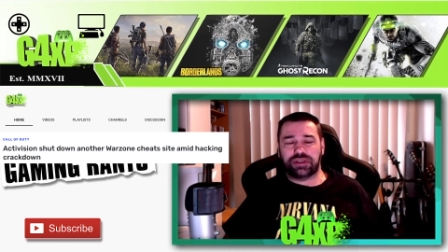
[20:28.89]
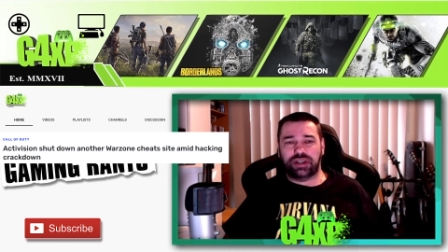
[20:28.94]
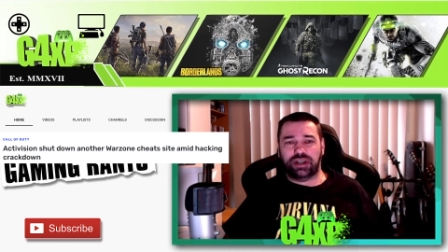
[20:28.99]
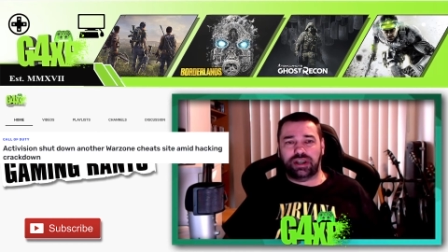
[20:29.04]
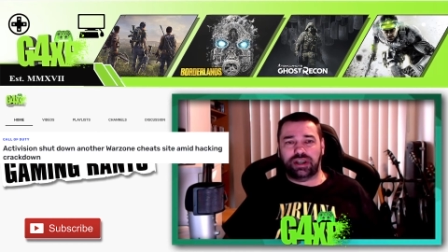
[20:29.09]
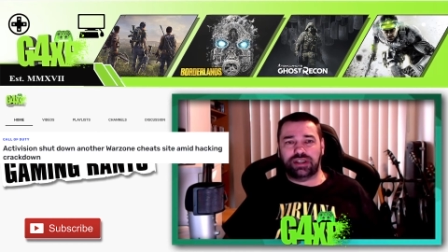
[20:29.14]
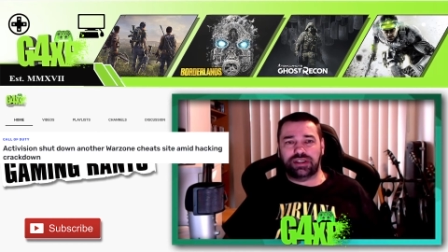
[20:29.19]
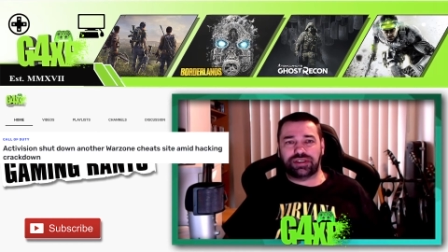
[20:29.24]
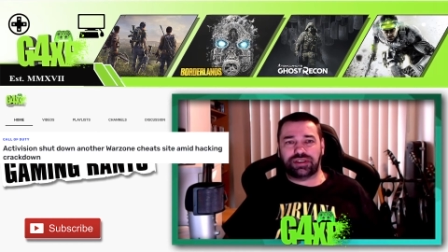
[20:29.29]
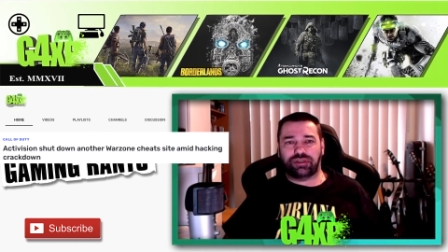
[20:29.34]
that
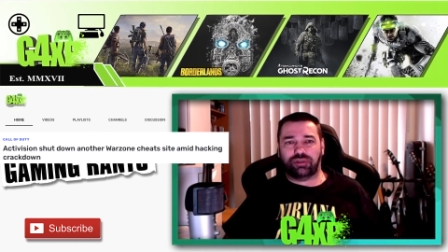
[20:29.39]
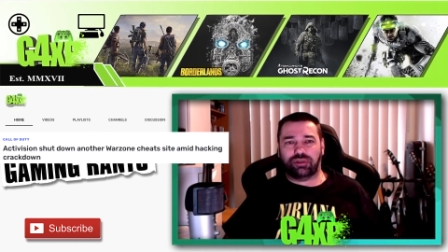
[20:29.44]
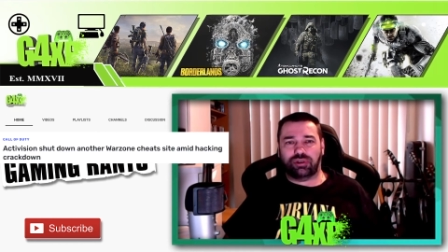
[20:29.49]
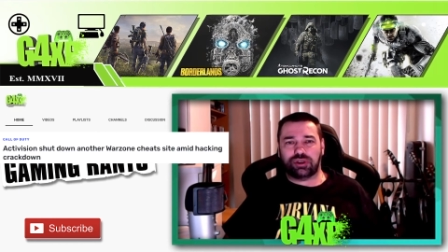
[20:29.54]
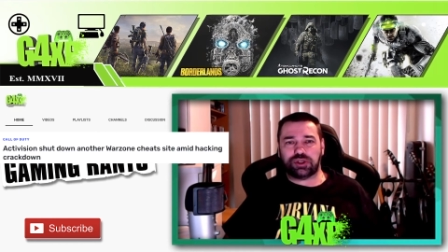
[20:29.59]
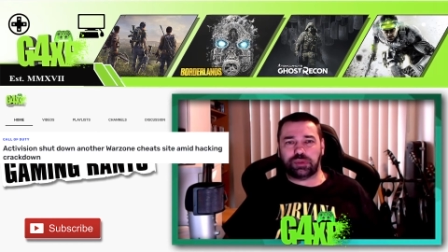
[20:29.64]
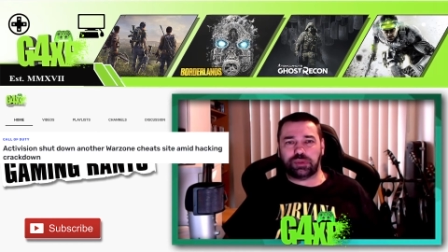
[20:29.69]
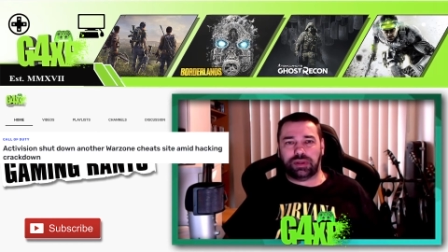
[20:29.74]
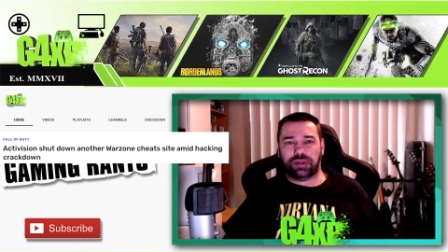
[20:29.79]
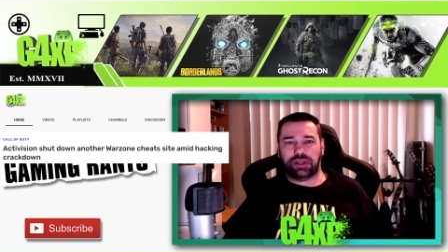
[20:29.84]
is
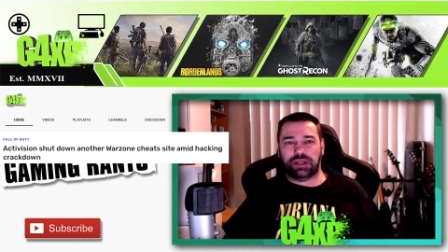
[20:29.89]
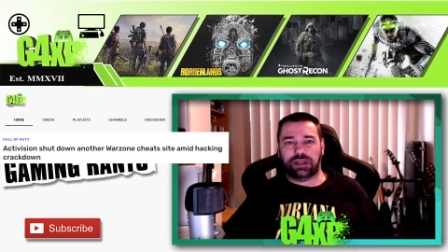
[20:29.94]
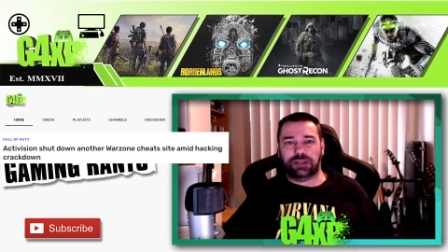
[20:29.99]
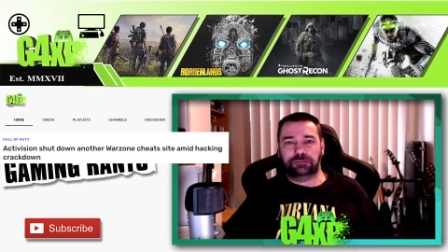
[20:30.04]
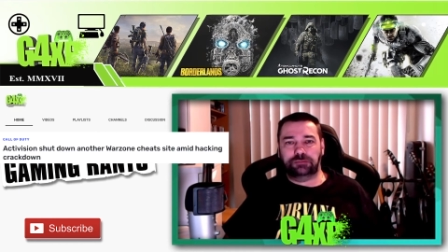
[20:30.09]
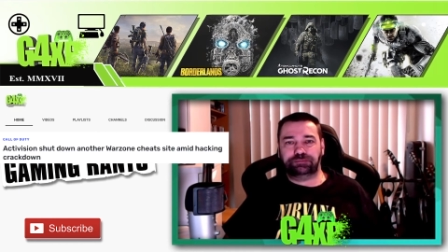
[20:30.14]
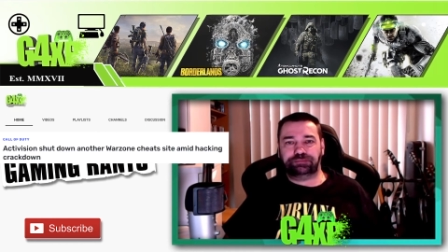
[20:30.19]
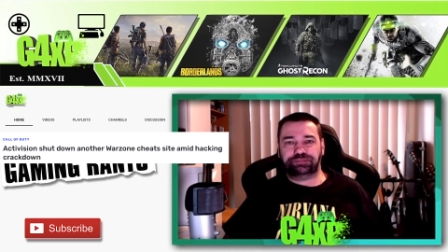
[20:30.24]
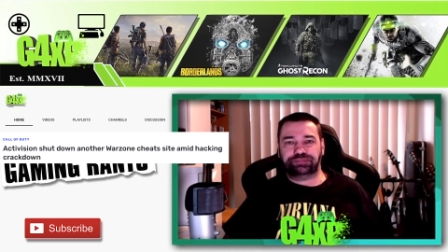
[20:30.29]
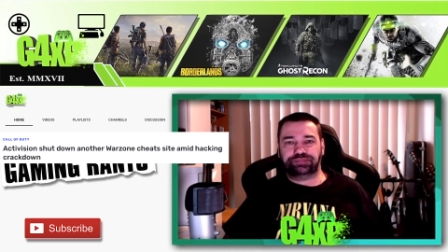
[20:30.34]

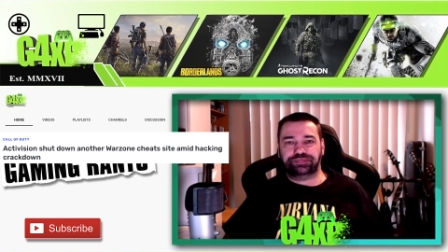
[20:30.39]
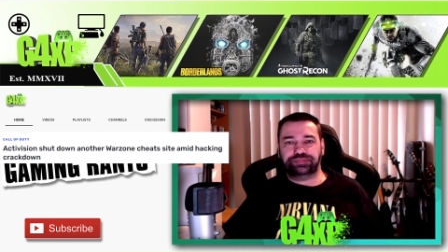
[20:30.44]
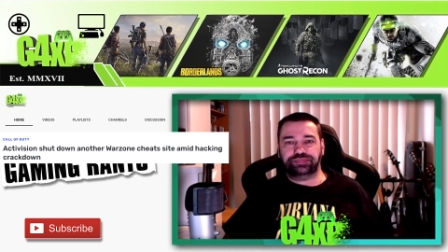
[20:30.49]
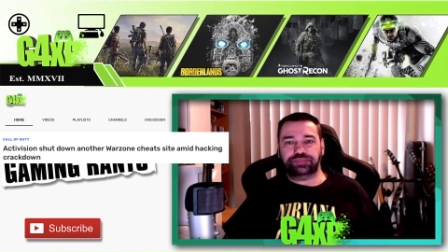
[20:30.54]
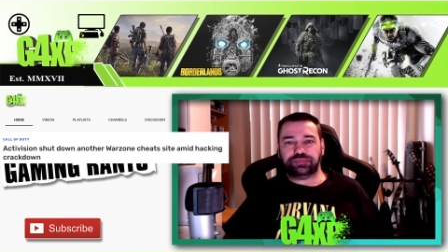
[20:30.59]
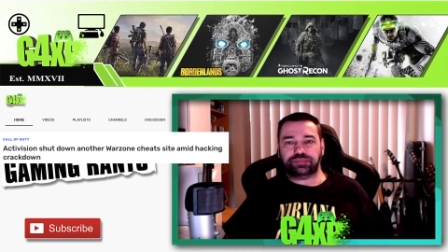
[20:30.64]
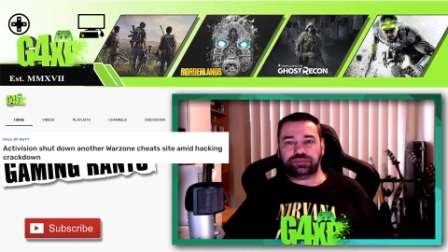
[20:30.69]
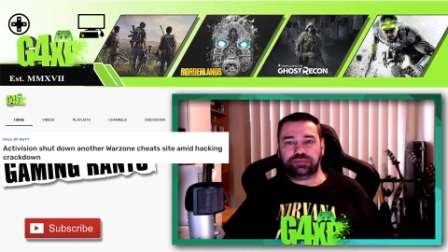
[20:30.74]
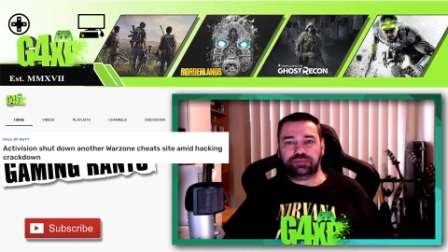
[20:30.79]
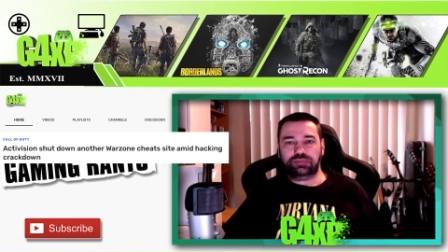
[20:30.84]
crossplay,
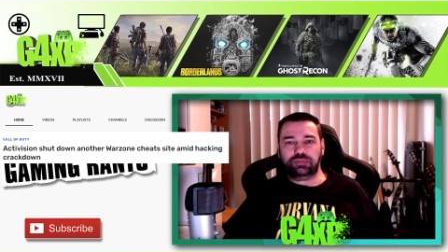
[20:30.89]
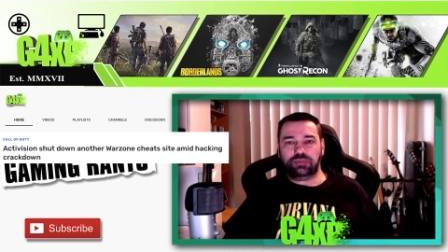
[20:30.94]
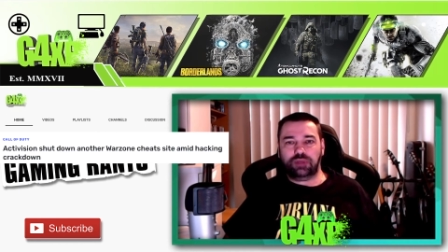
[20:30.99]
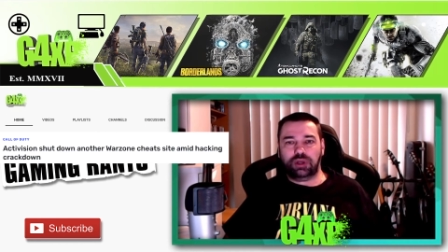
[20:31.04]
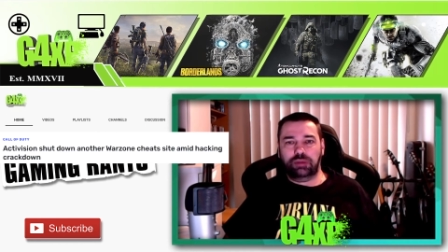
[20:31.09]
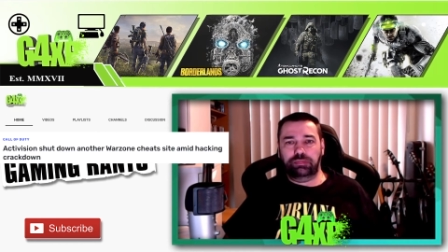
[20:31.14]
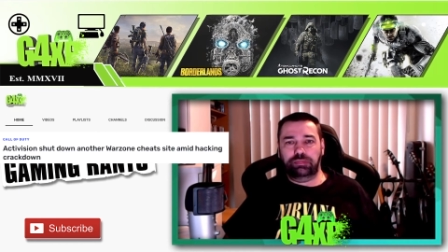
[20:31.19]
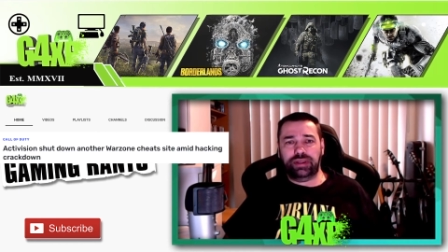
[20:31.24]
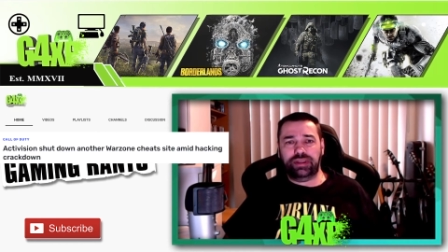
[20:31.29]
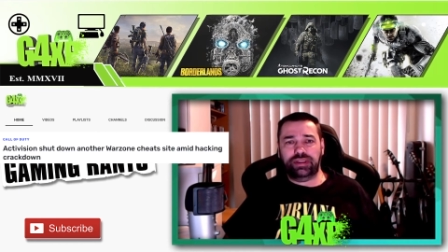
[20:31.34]

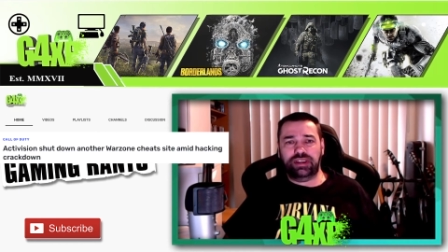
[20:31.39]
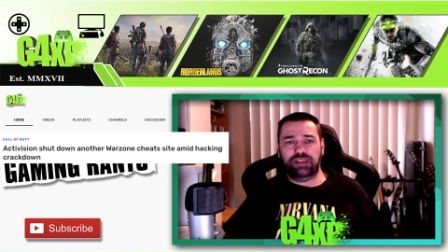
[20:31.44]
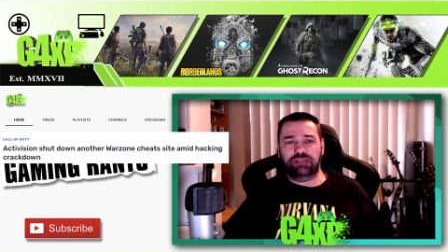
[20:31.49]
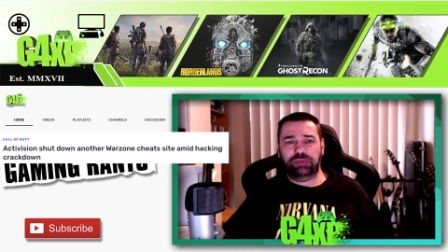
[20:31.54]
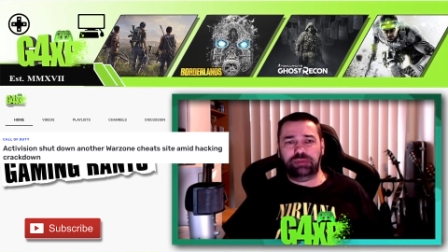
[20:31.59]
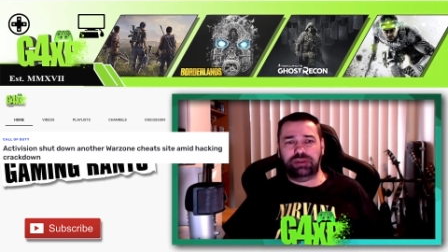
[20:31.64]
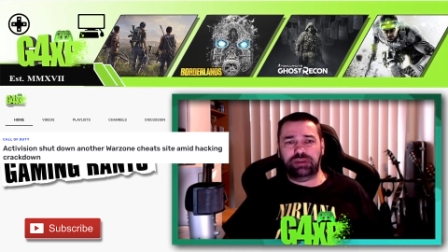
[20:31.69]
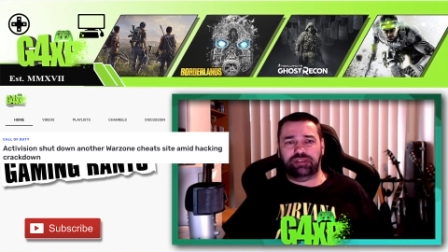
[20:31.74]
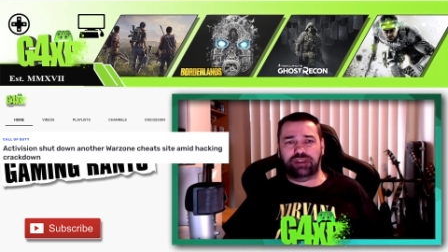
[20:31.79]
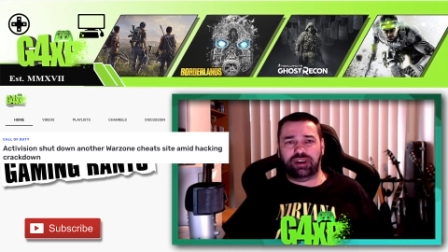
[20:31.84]
but they've
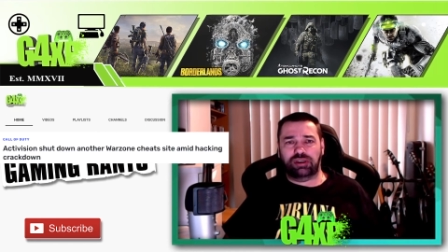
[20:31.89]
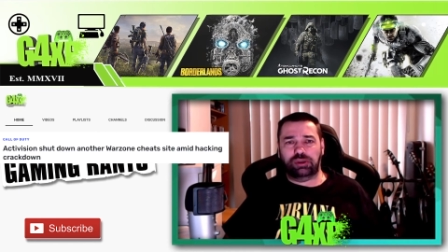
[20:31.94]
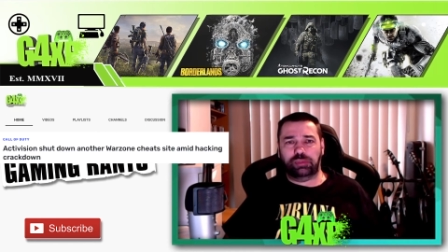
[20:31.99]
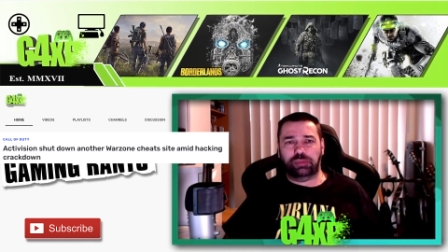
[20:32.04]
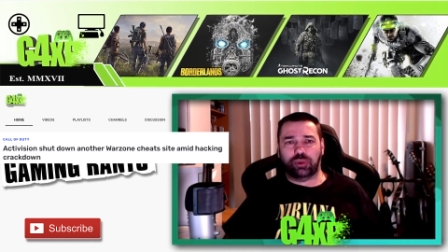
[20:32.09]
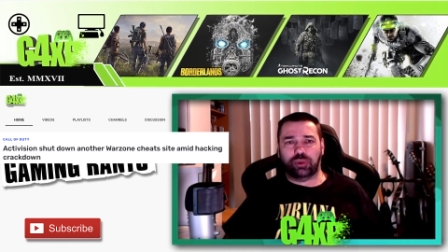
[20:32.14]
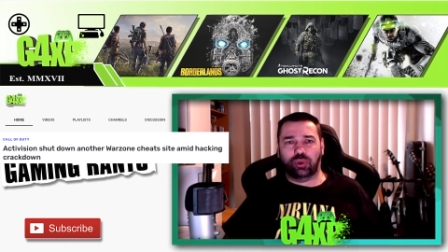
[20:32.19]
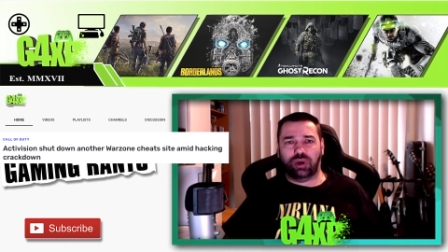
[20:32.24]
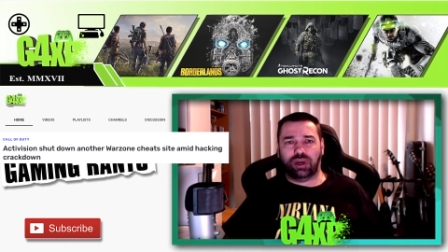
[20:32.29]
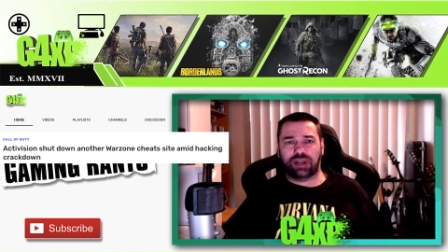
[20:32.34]
been very
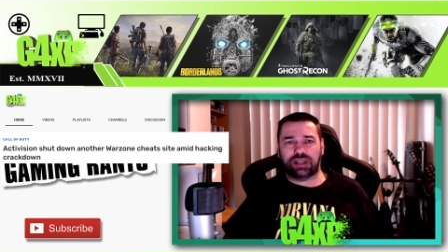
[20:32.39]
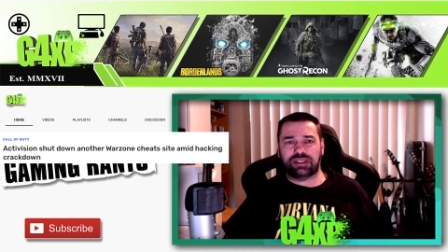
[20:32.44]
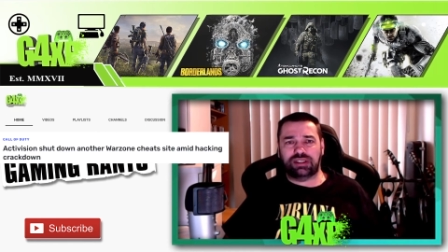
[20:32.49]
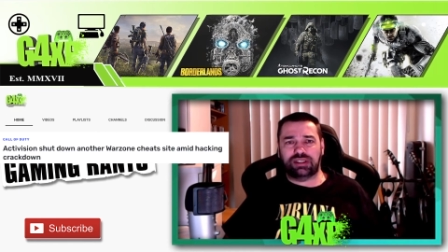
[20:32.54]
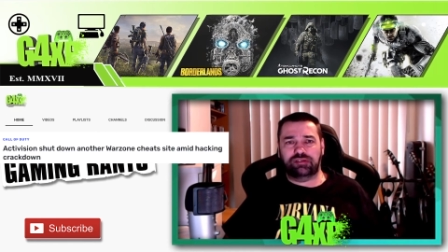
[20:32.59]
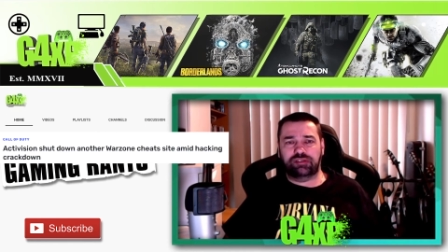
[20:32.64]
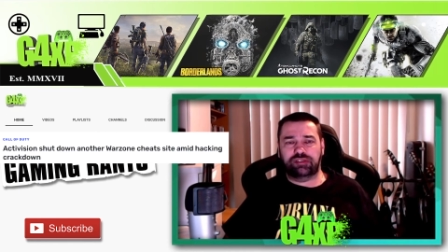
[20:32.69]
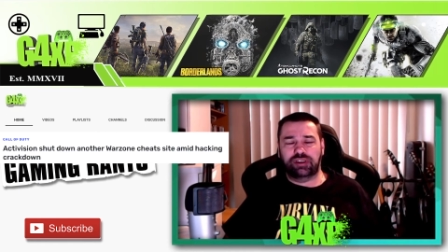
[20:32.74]
proactive